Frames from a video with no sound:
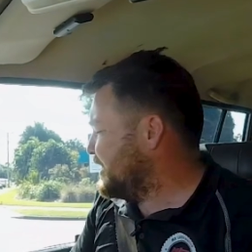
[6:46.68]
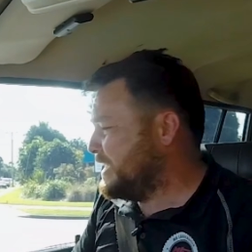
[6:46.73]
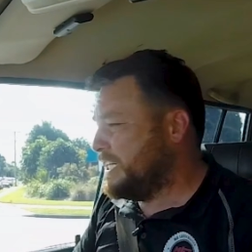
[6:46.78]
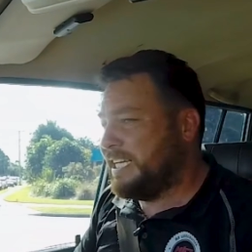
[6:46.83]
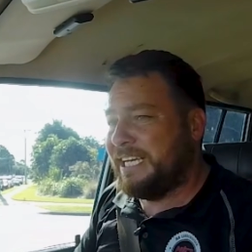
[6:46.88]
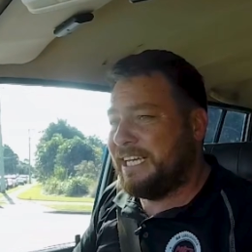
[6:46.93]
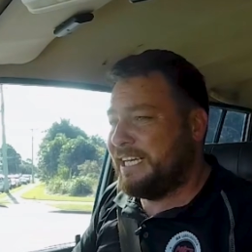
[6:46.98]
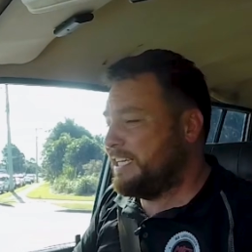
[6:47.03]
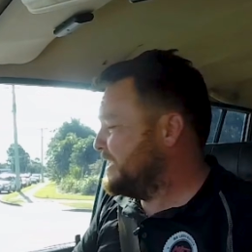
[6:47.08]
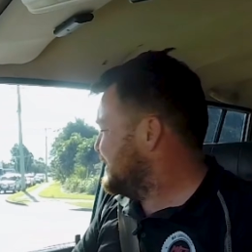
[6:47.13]
in
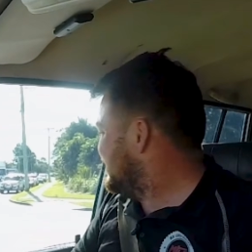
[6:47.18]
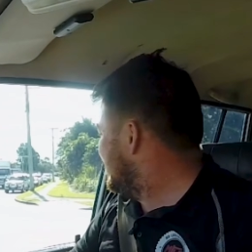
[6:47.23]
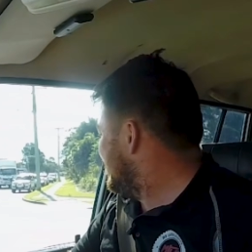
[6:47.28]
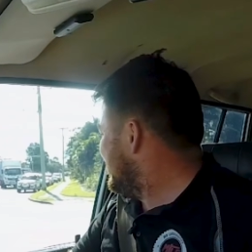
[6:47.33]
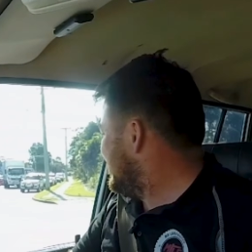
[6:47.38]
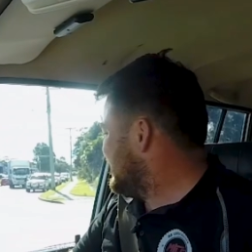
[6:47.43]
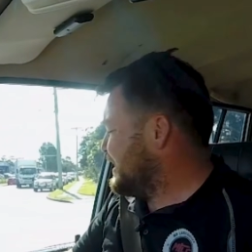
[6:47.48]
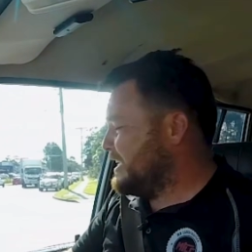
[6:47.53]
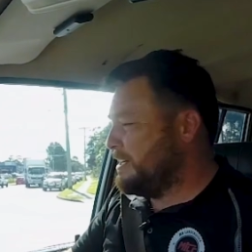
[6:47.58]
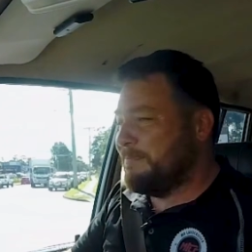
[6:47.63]
here.
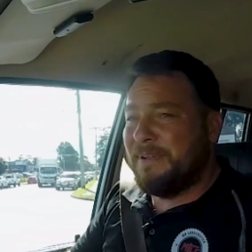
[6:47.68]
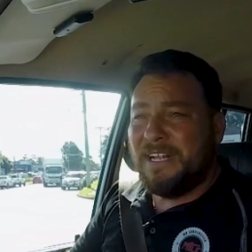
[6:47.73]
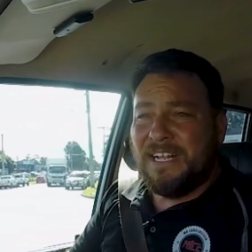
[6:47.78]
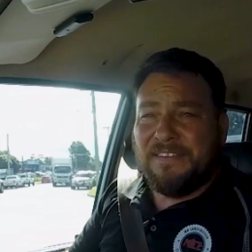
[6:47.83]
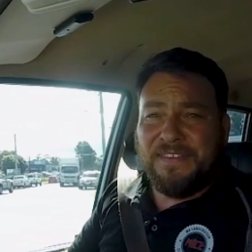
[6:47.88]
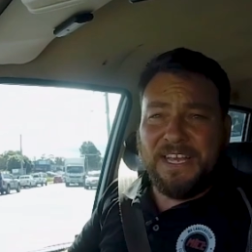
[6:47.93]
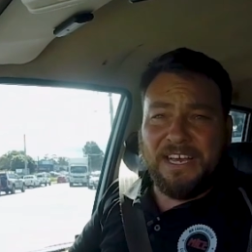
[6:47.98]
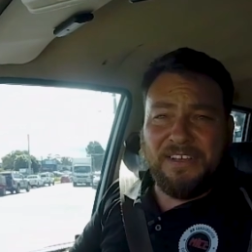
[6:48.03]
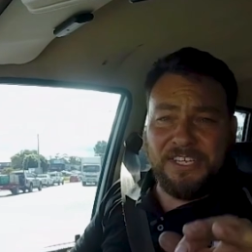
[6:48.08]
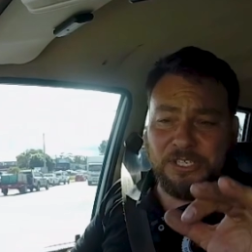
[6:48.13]

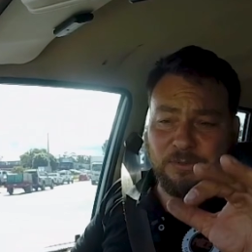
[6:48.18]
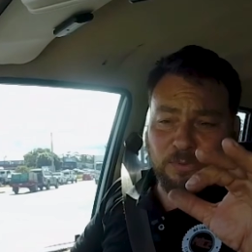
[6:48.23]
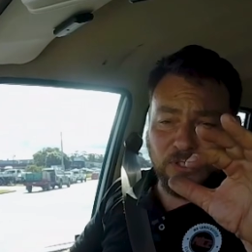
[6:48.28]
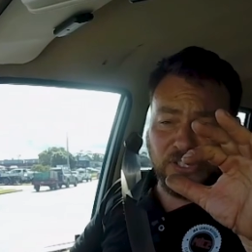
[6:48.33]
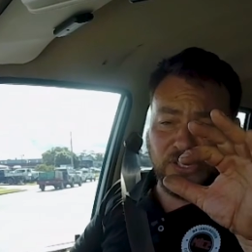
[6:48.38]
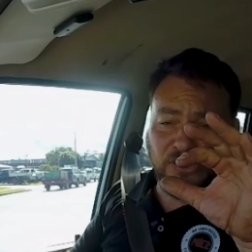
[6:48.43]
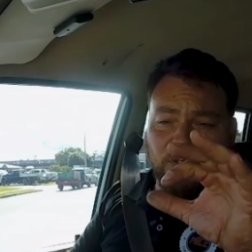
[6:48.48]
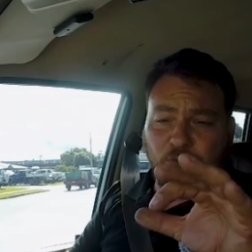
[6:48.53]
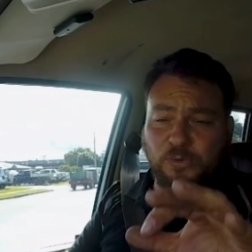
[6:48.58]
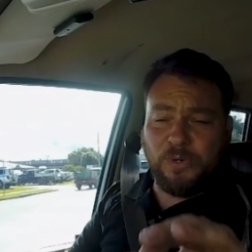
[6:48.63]
Now, this
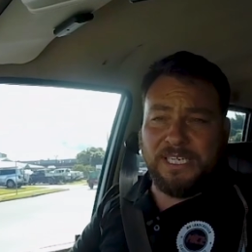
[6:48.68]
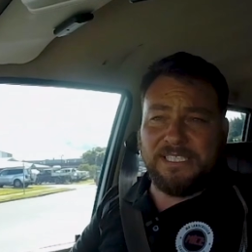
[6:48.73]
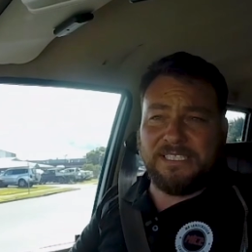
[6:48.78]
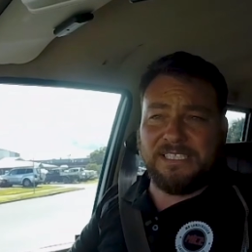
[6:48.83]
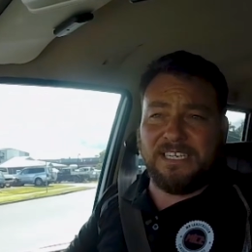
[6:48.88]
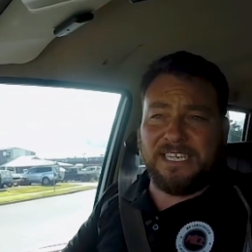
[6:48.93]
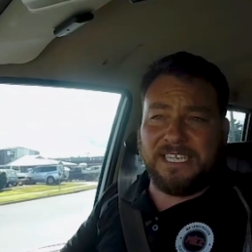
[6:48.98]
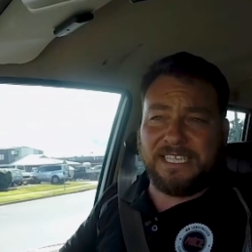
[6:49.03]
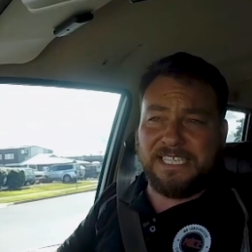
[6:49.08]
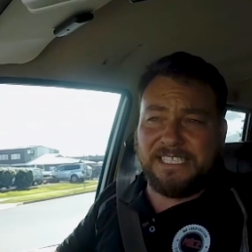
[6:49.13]
wasn't always
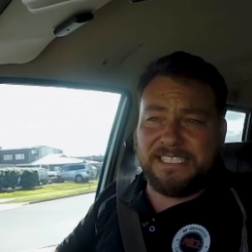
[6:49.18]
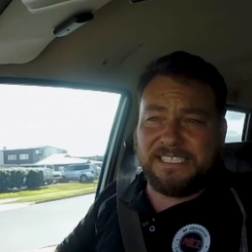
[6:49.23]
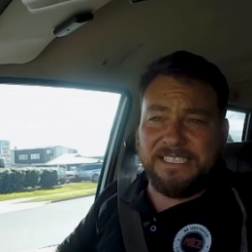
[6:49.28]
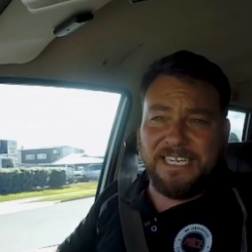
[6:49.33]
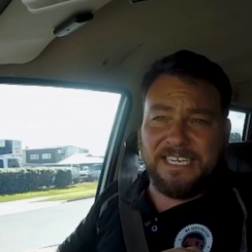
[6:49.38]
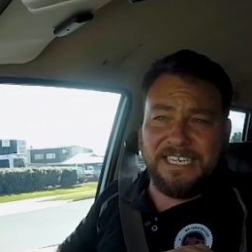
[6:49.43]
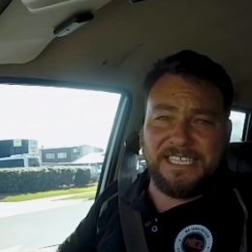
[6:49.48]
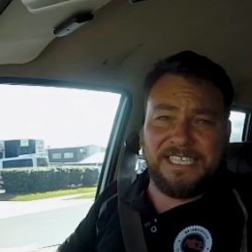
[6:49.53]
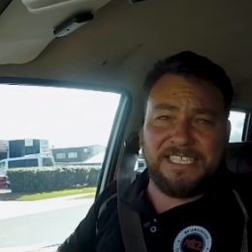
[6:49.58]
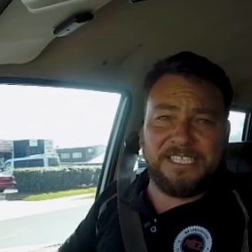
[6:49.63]
like this.
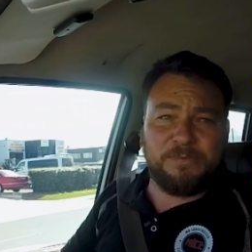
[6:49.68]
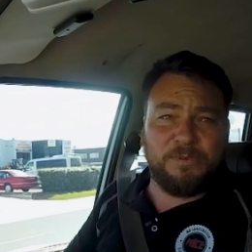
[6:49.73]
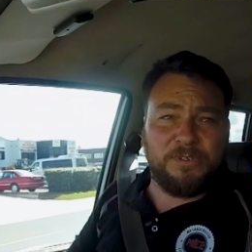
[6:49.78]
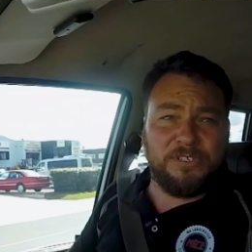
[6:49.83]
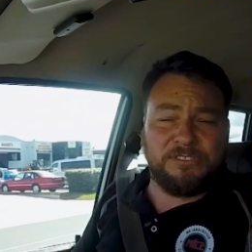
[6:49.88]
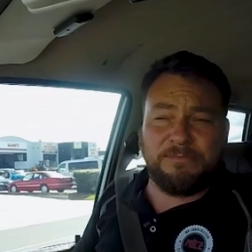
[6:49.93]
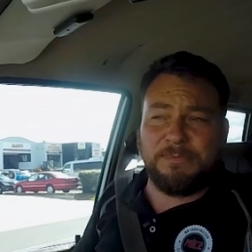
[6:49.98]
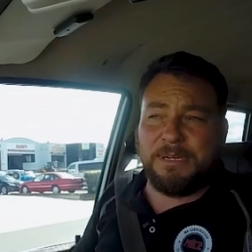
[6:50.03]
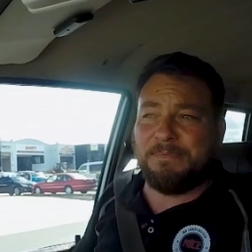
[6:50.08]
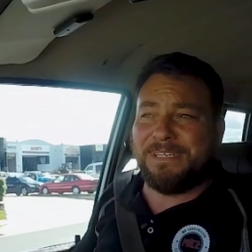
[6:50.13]
None of this
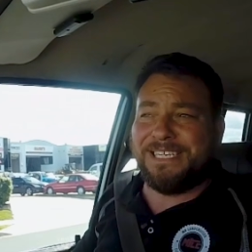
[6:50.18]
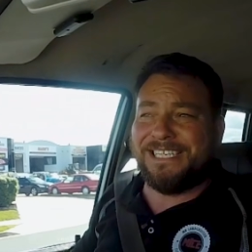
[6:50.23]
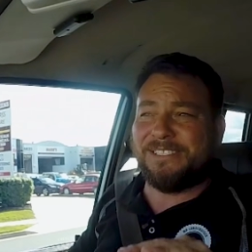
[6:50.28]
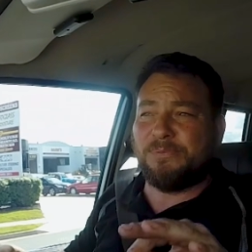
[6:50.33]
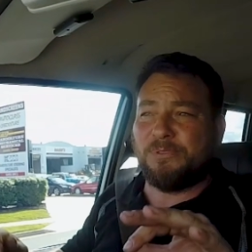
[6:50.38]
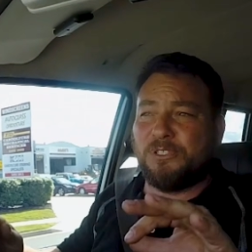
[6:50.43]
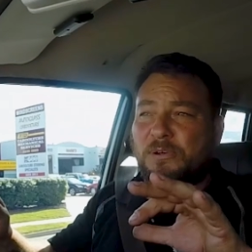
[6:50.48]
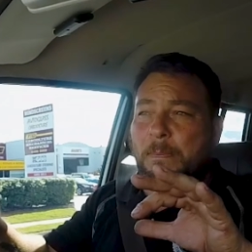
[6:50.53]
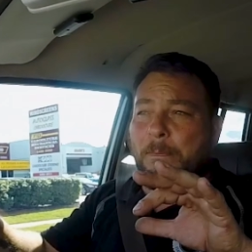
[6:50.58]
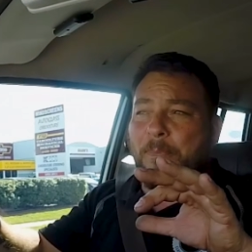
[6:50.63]
was. Remember, this
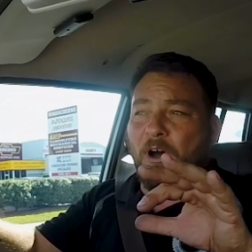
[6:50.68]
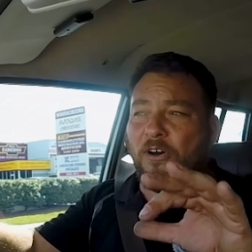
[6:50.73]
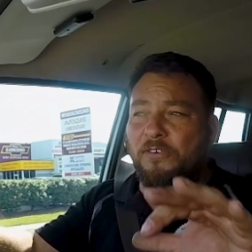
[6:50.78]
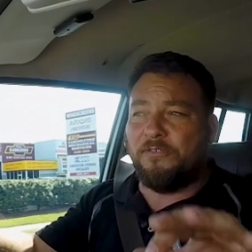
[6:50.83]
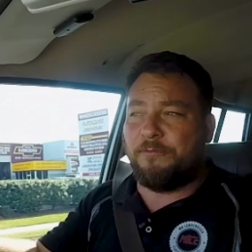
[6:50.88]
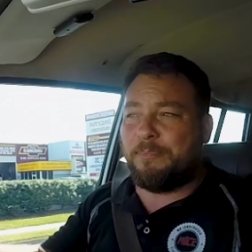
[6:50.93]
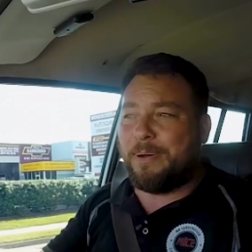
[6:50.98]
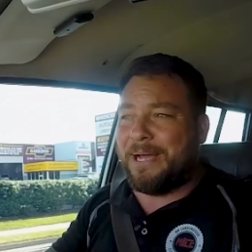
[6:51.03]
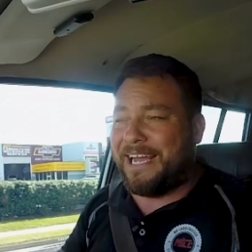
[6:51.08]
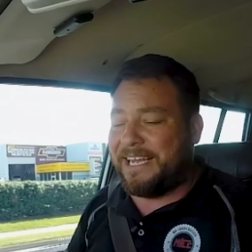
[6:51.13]
was a
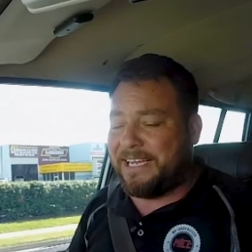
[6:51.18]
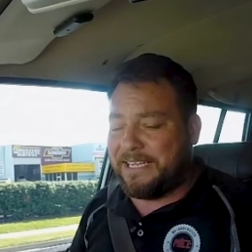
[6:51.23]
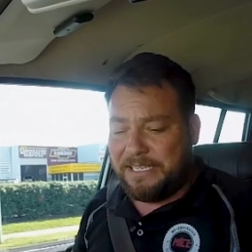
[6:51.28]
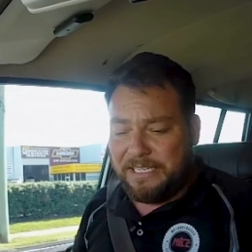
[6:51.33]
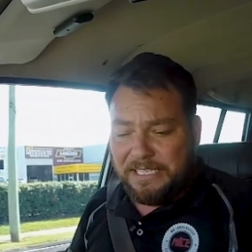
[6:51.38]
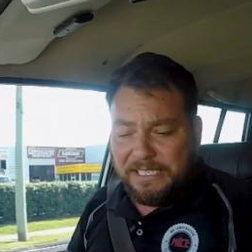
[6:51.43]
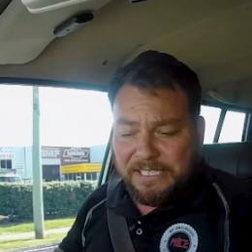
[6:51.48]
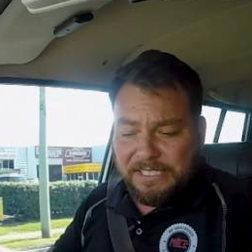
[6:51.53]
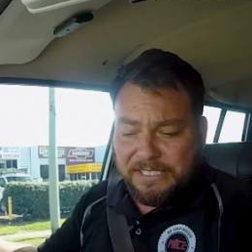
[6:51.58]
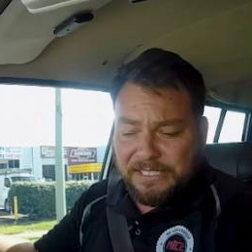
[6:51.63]
POV pack,
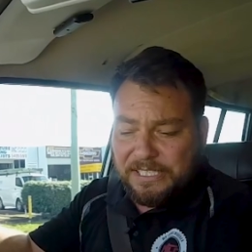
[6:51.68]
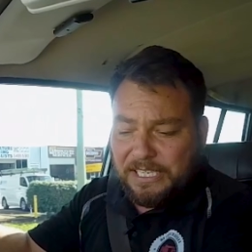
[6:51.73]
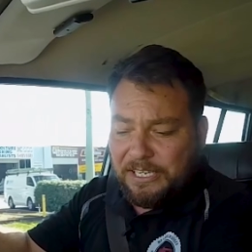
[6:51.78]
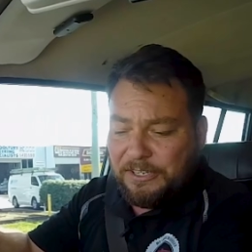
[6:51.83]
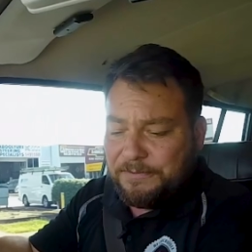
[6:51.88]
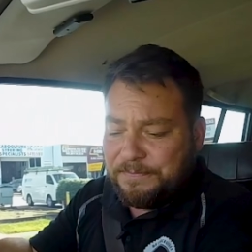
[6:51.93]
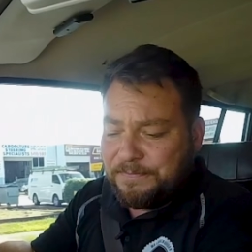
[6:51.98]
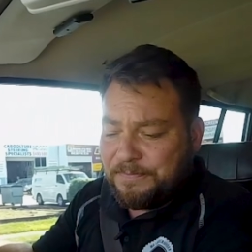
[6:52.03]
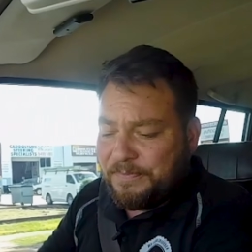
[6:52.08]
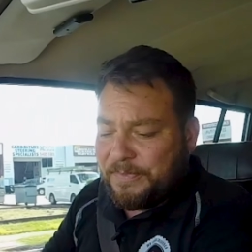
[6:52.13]

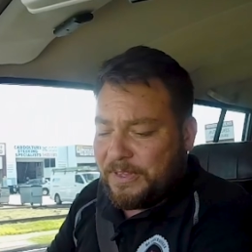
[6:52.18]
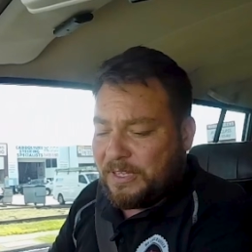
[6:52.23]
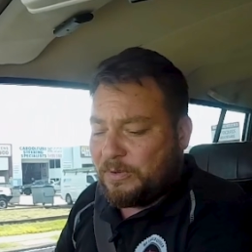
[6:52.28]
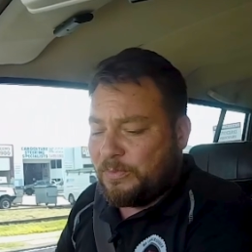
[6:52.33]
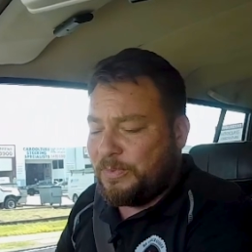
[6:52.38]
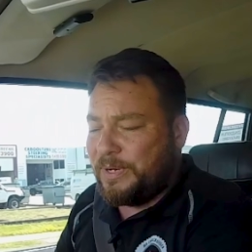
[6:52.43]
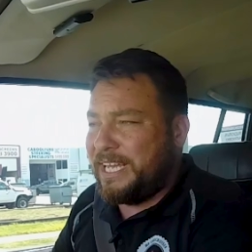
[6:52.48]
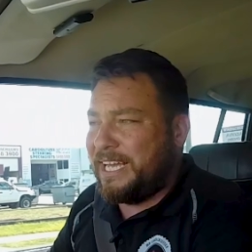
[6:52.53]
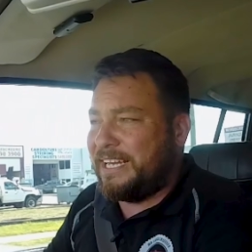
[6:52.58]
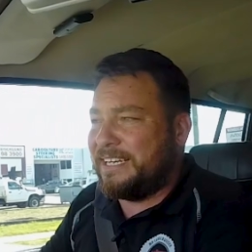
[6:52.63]
so
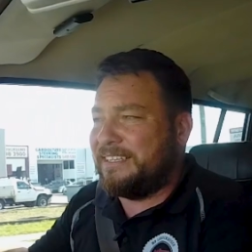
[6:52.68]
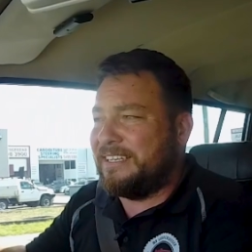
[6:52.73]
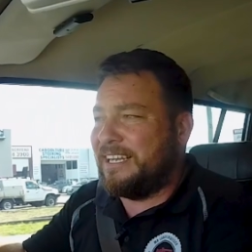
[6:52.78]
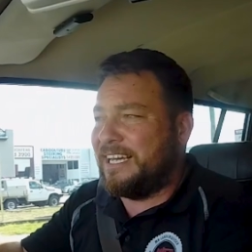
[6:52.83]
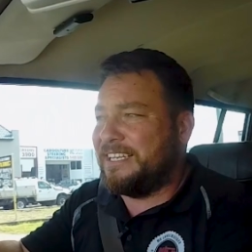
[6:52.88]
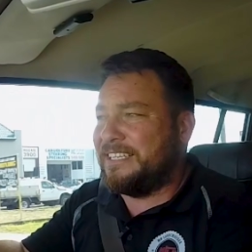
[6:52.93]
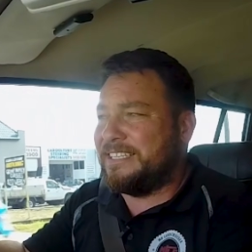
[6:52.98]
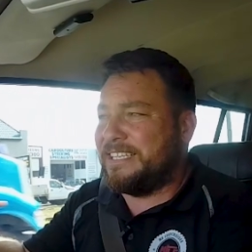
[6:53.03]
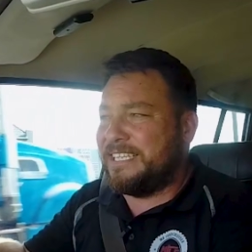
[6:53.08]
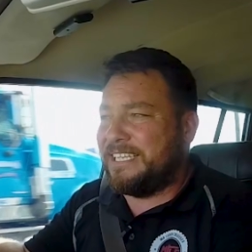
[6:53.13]
we had
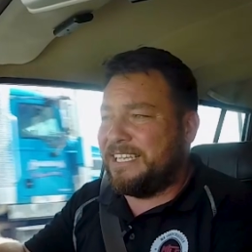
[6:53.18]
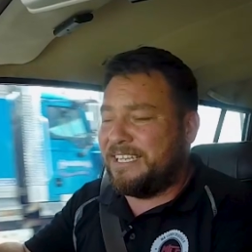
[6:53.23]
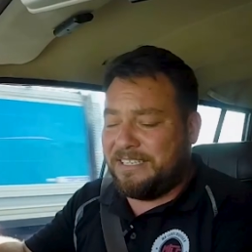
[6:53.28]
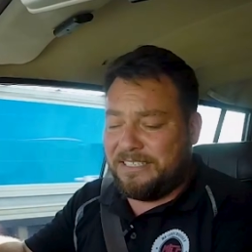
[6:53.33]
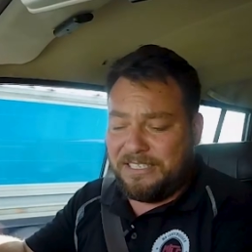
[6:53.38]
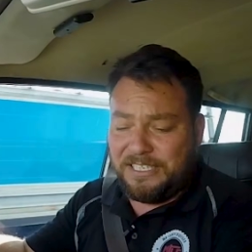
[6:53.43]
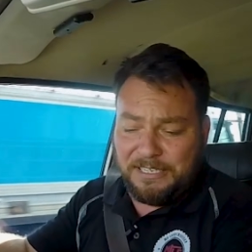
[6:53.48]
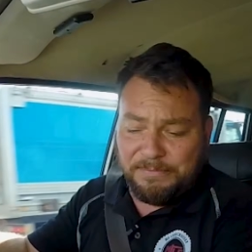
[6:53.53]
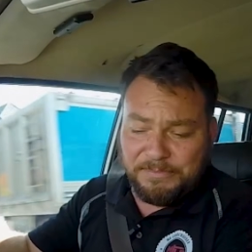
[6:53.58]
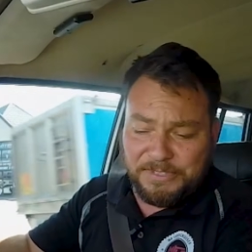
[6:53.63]
none of the. Look,
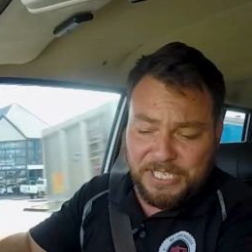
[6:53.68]
I'm